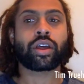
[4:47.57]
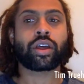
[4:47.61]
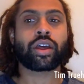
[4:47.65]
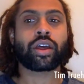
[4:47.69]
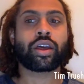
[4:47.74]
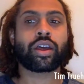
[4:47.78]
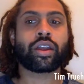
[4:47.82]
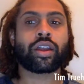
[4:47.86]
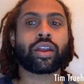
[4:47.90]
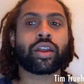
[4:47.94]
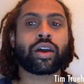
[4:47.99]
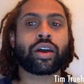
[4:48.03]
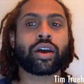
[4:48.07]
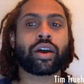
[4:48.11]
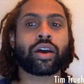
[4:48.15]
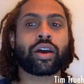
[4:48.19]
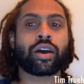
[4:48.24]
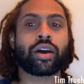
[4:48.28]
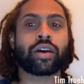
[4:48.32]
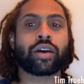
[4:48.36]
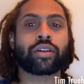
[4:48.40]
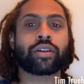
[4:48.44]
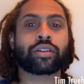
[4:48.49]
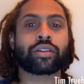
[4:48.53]
And
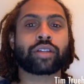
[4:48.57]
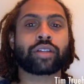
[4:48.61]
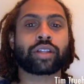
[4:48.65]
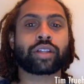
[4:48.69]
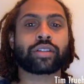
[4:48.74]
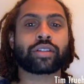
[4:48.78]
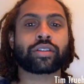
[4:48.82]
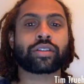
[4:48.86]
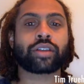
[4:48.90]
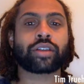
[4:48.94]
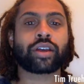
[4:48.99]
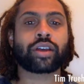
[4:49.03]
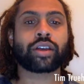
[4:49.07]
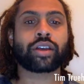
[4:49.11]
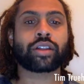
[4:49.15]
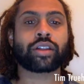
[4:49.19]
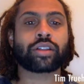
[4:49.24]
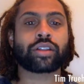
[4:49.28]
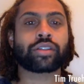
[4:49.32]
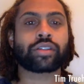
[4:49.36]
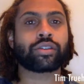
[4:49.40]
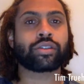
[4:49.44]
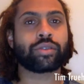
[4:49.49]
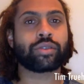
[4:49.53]
let's
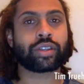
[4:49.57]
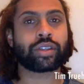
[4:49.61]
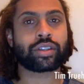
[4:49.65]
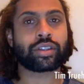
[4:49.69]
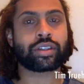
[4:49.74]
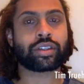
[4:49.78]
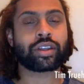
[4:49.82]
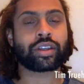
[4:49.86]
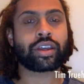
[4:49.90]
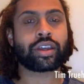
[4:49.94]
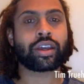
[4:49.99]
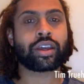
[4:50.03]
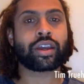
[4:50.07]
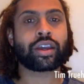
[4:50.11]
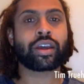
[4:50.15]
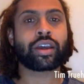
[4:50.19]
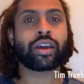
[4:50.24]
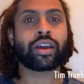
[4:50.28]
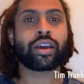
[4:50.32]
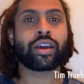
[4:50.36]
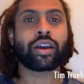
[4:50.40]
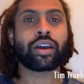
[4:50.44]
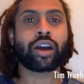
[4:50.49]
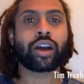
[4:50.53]
do this thing.
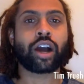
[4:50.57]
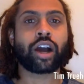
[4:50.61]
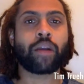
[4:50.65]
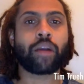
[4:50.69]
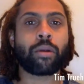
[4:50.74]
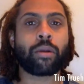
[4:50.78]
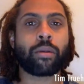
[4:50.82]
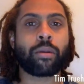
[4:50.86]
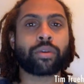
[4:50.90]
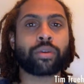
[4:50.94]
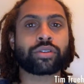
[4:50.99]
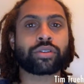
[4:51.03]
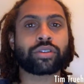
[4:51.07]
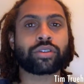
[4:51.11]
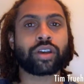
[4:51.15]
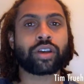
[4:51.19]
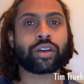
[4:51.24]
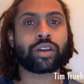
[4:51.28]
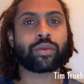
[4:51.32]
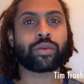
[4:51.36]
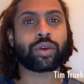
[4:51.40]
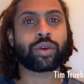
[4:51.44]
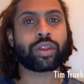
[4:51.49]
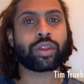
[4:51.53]
I'm almost
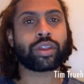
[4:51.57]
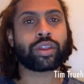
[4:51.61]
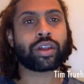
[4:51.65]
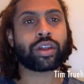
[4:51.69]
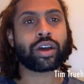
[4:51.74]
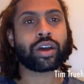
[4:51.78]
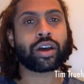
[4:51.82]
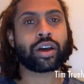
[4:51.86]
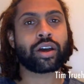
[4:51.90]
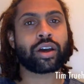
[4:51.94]
done with it,